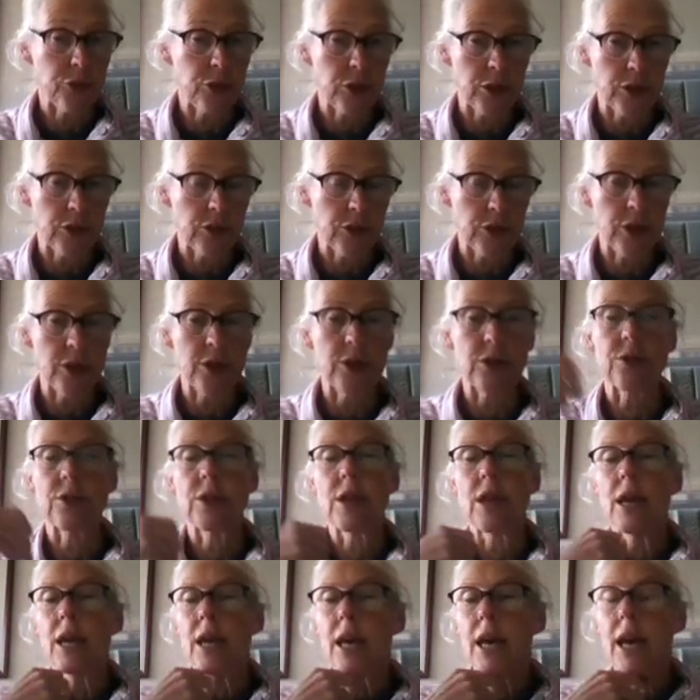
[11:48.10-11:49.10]
for instance.
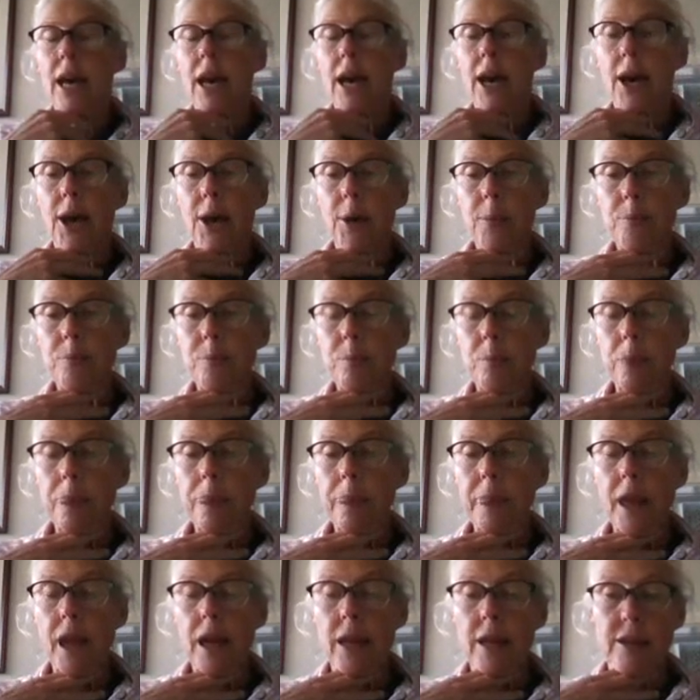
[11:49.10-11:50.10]

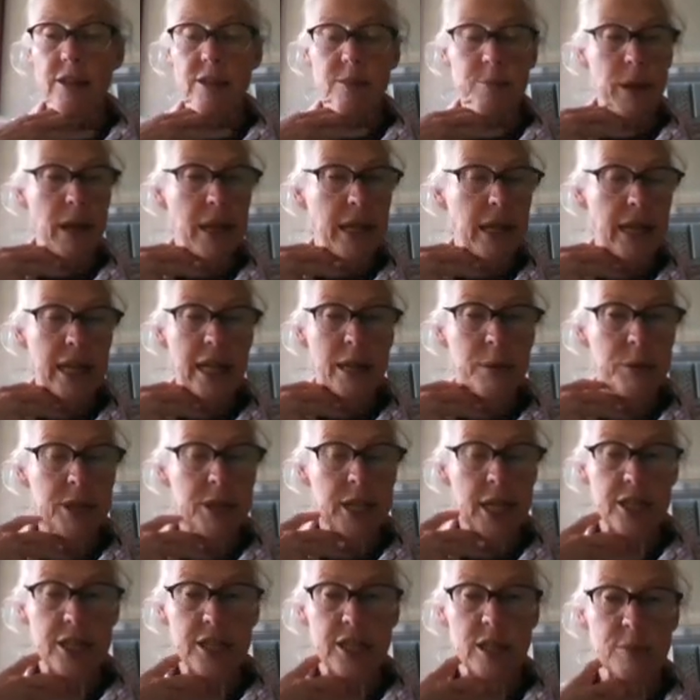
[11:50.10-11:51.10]
I'll explain in
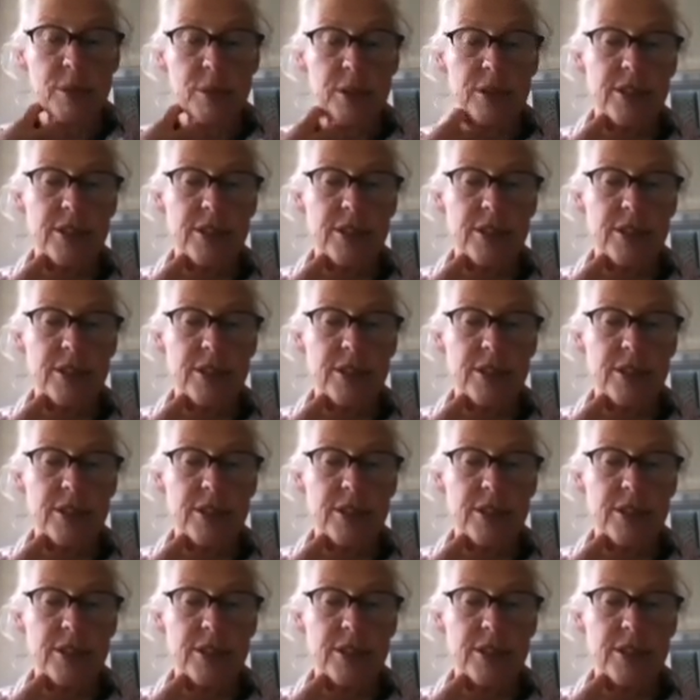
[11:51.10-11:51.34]
limitation of my